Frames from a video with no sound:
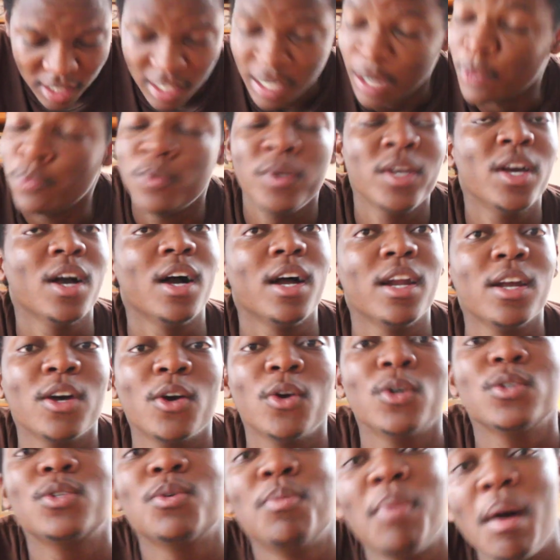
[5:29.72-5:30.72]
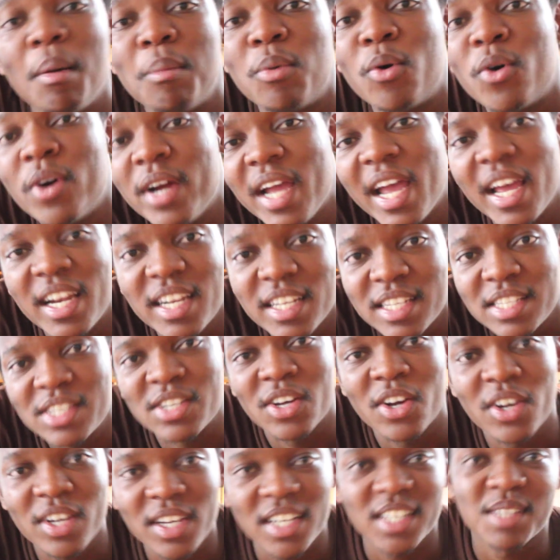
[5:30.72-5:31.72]
Then we gotta go to my boy Andy
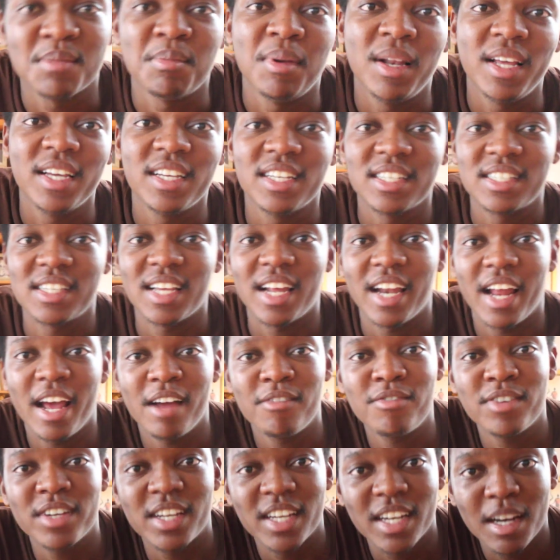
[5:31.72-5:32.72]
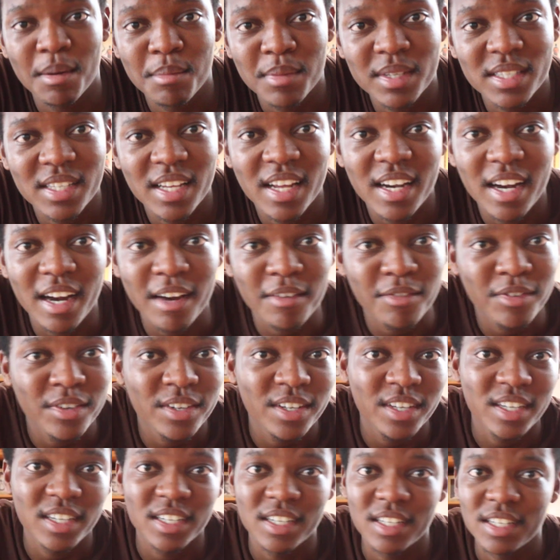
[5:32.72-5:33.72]
Serkis playing a South African. I'm a South
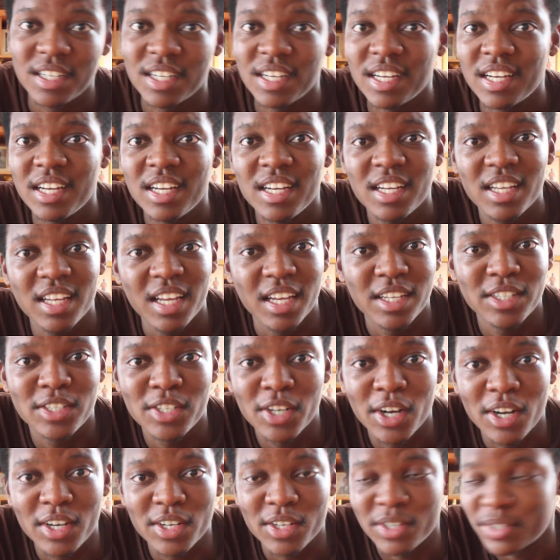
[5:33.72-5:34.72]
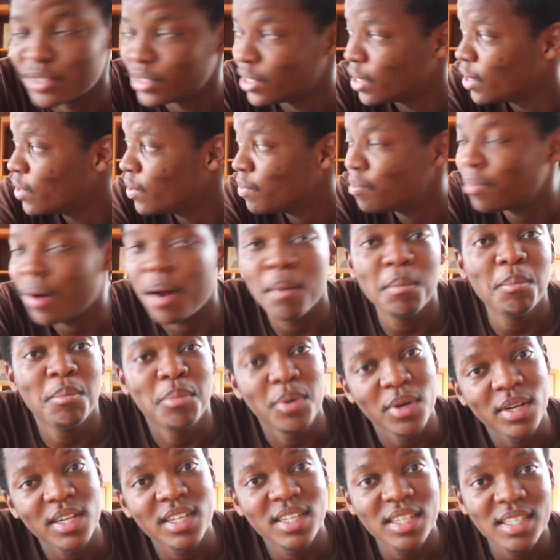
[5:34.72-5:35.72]
African. In case y'all don't know. Probably
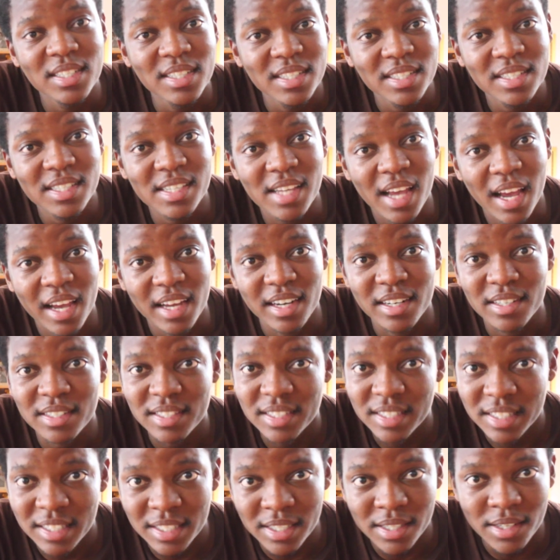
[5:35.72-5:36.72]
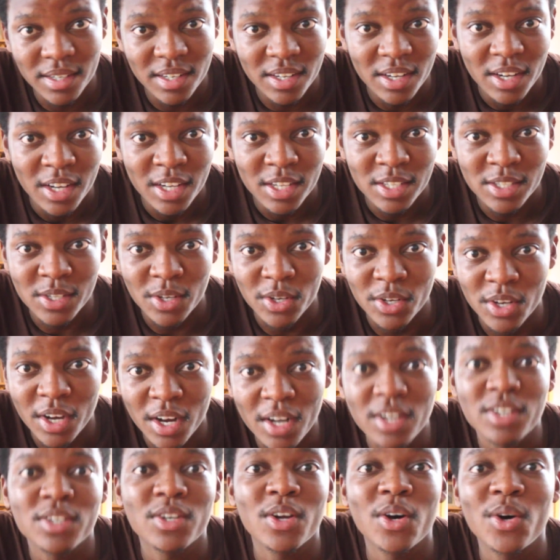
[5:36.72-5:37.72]
put it in the title too. So
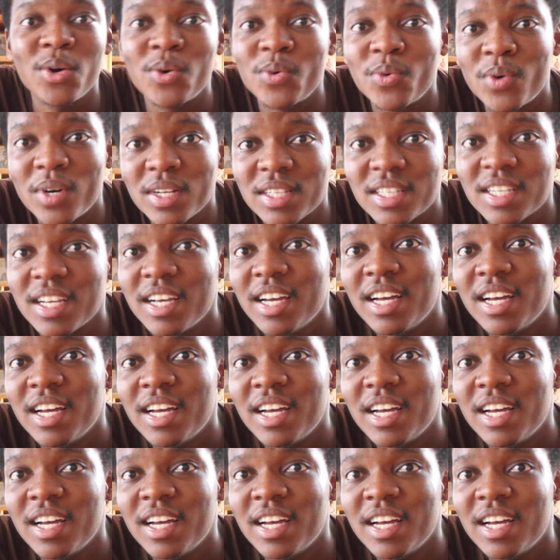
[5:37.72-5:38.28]
y'all know what